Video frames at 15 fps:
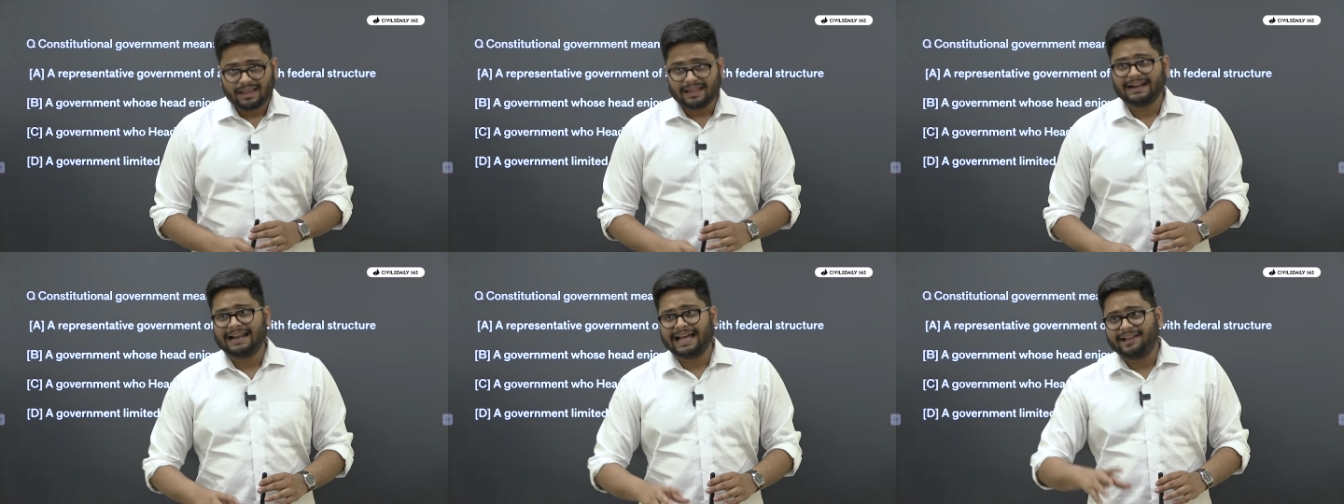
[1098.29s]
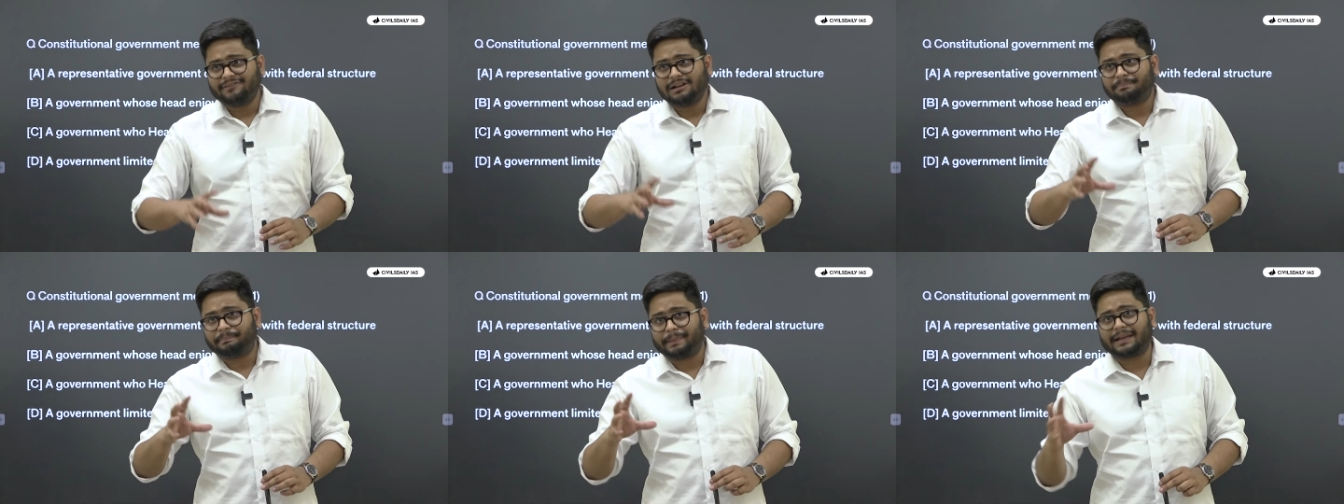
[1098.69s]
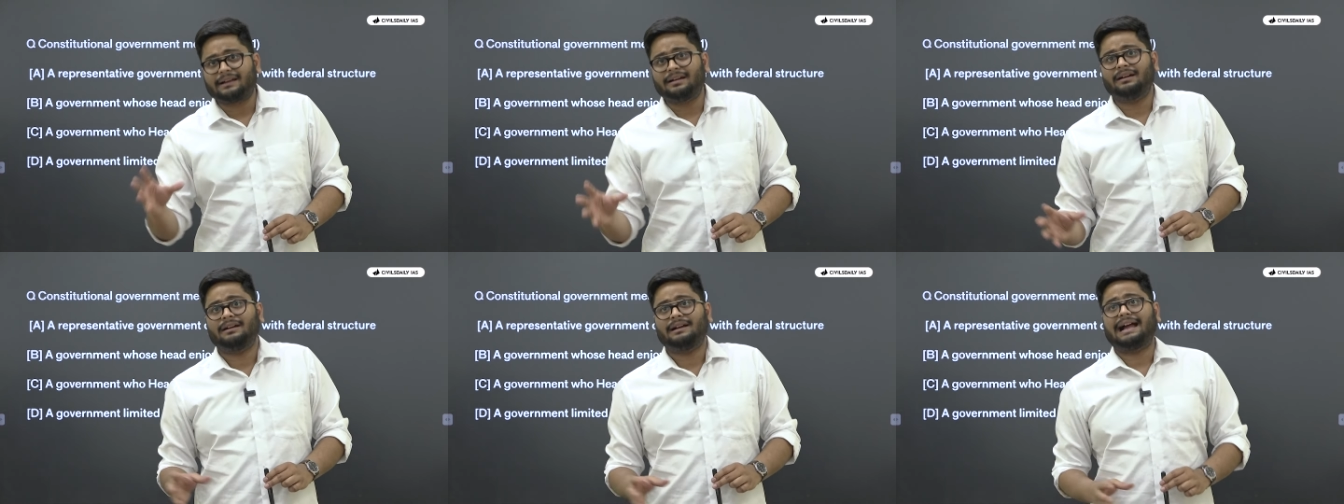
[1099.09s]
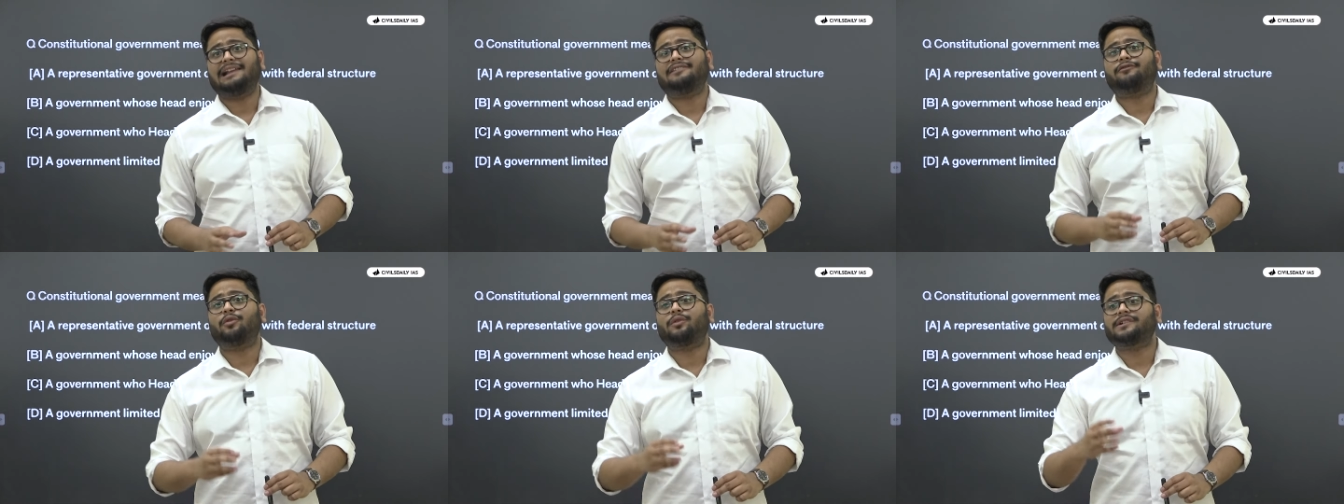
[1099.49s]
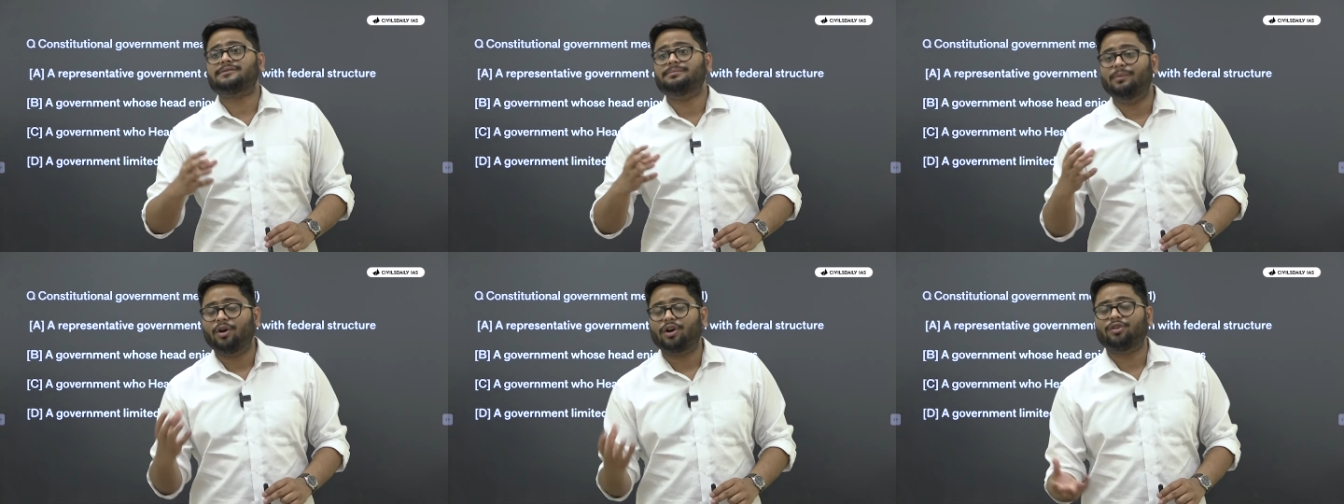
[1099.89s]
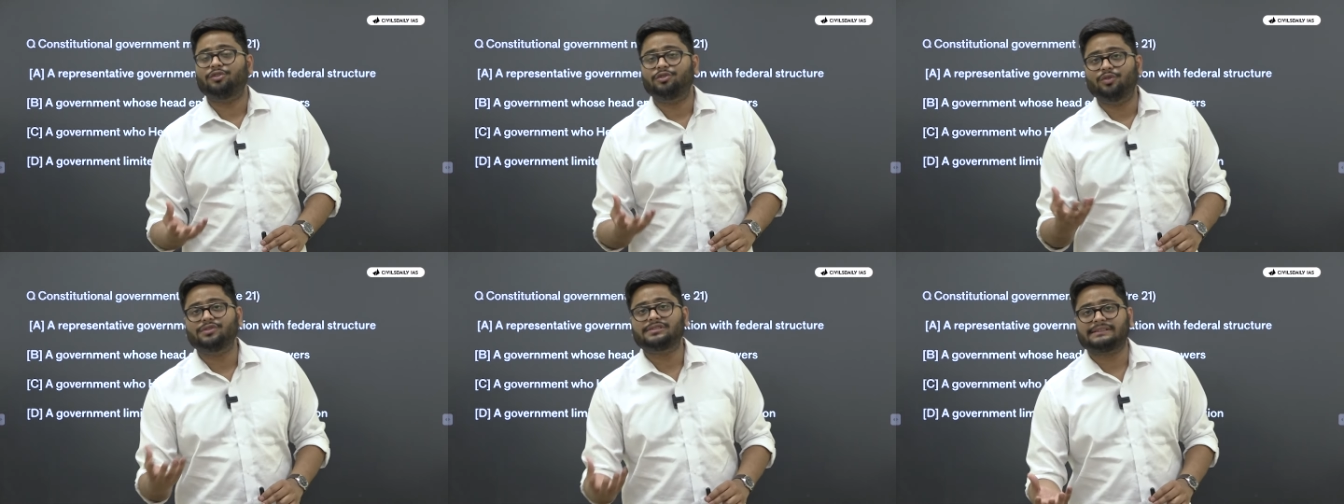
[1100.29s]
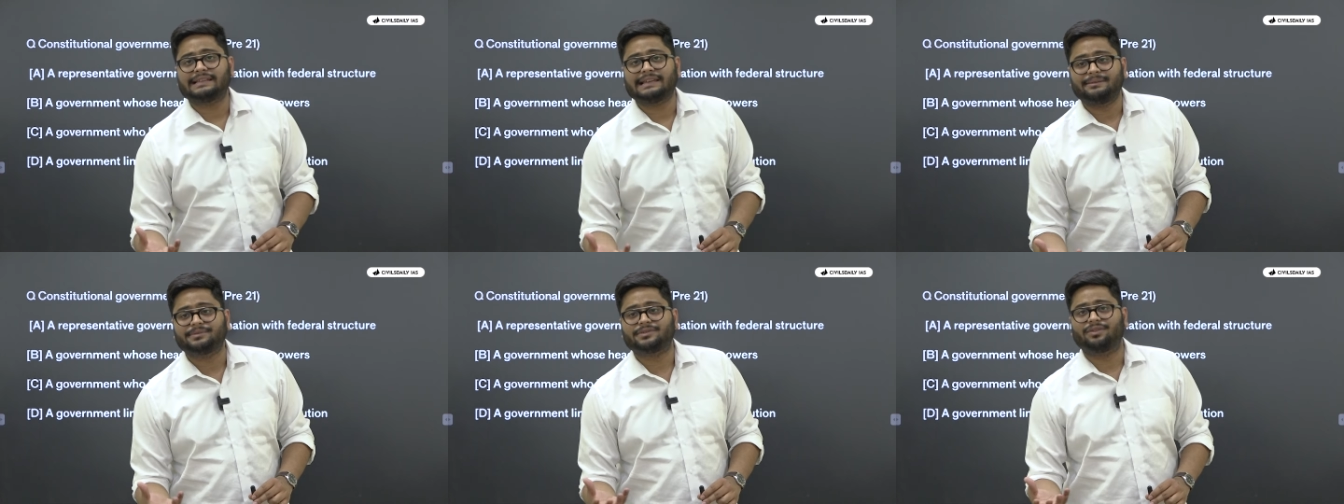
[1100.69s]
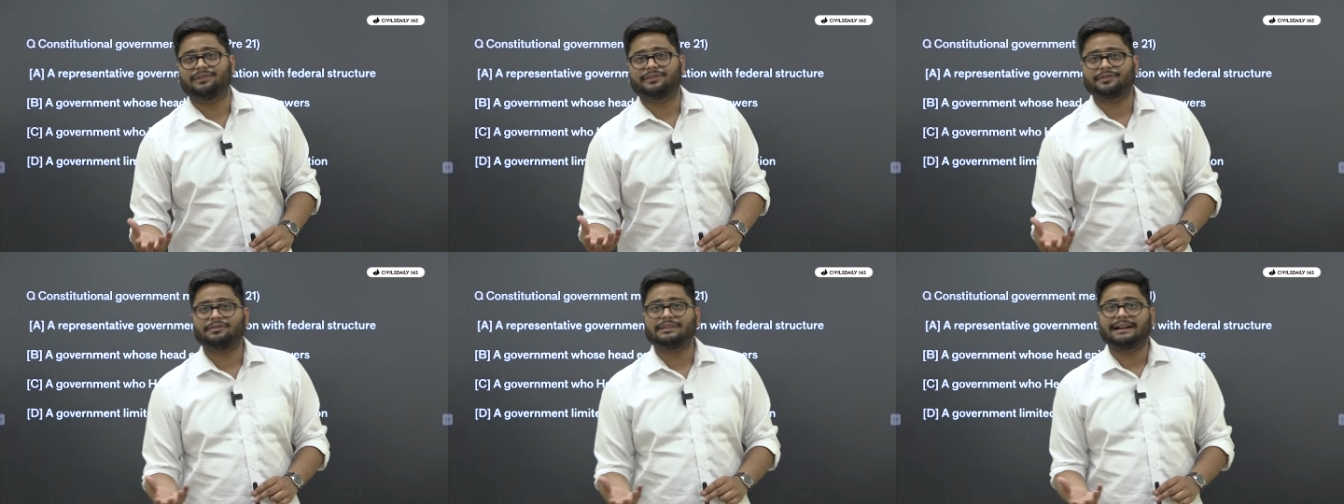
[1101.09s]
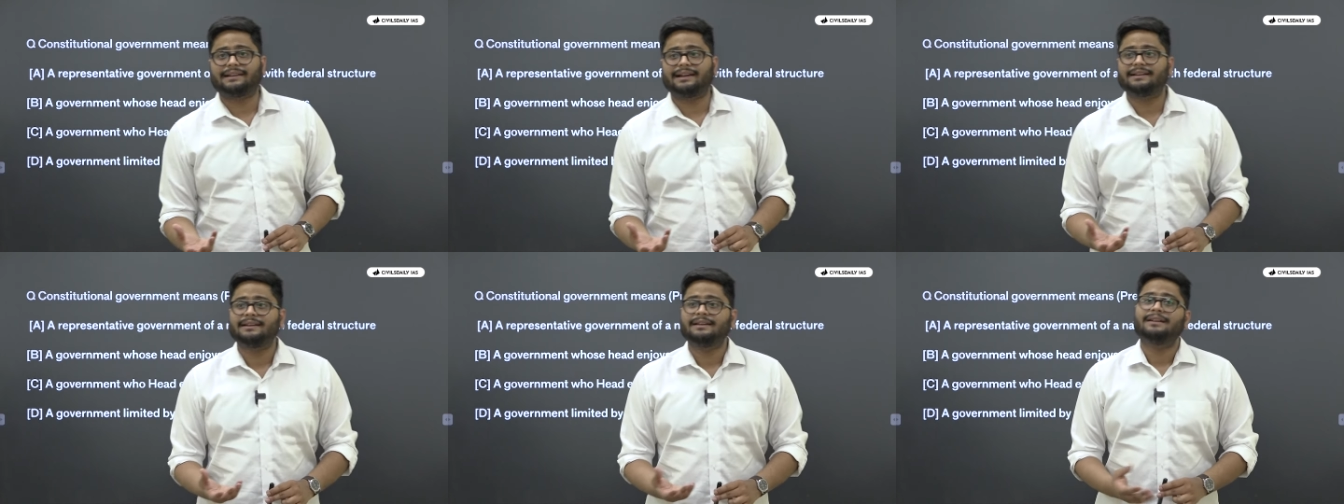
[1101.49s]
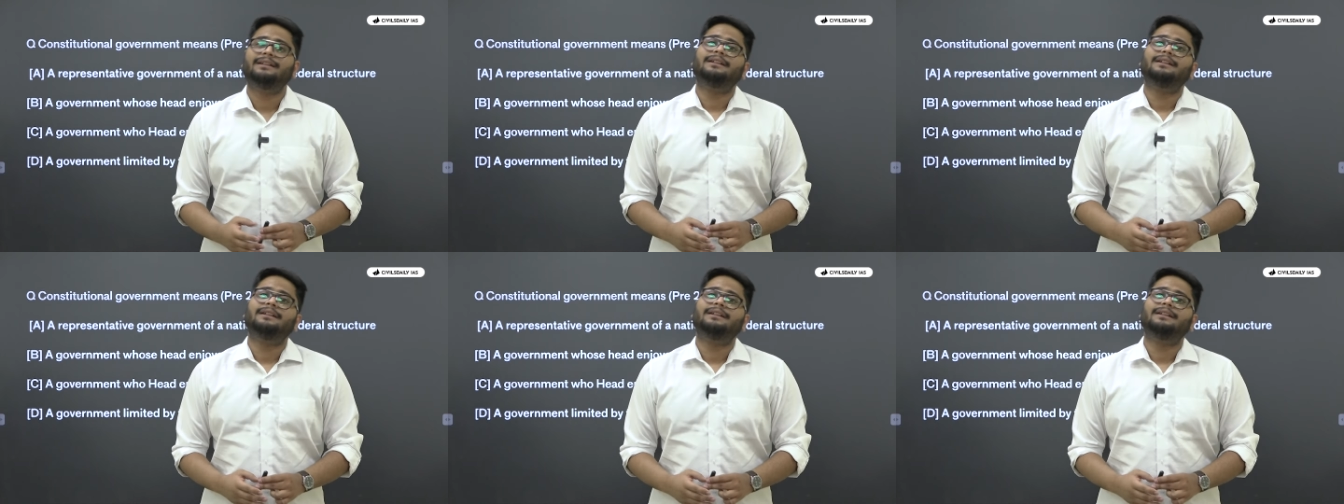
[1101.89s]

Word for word: And I will pick, I'll focus more on those themes also that are,